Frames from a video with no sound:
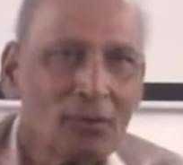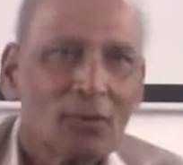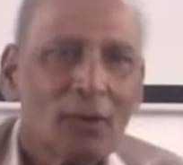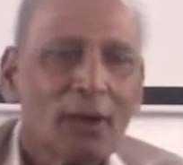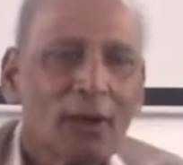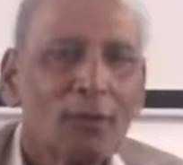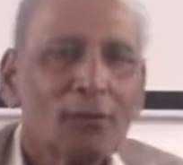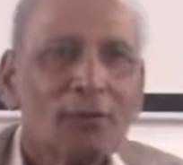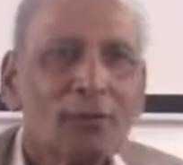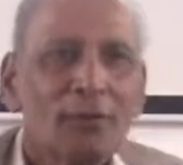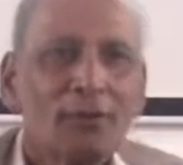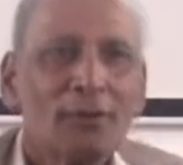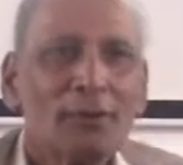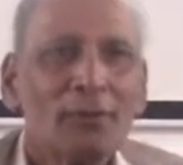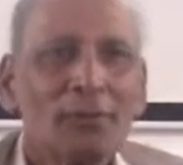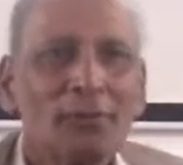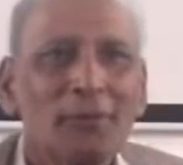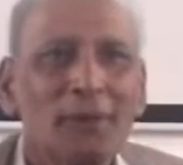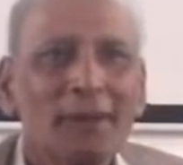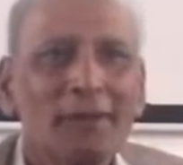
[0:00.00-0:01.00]
So how do you
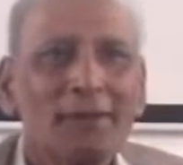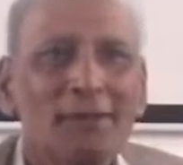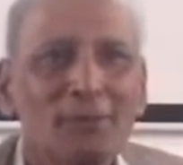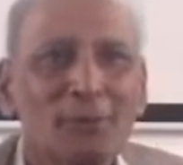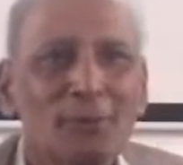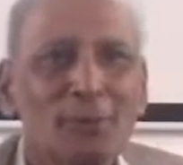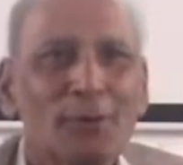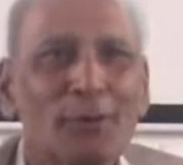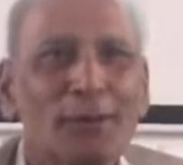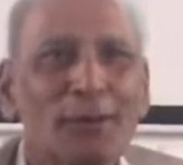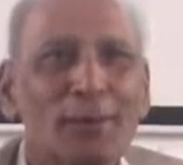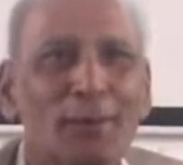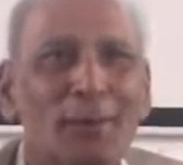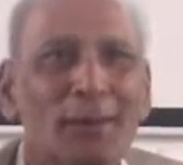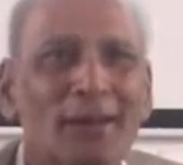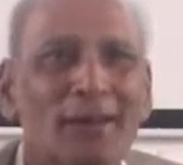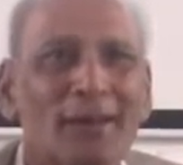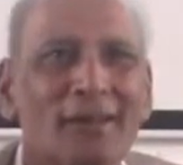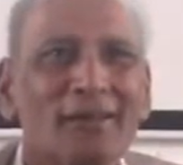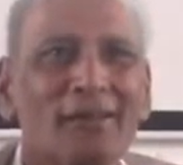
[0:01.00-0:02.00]
define Tulya
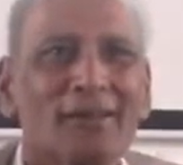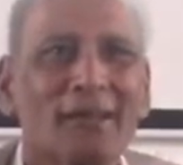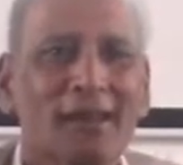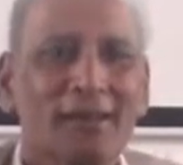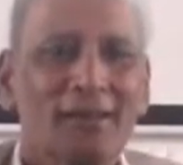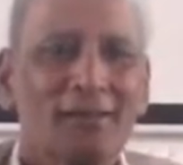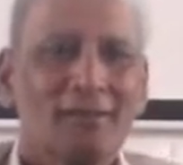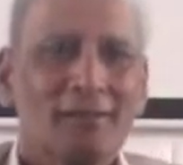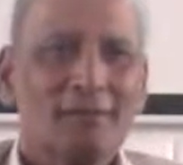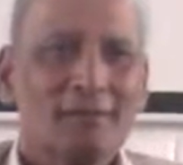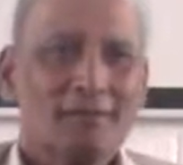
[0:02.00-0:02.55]
Balata?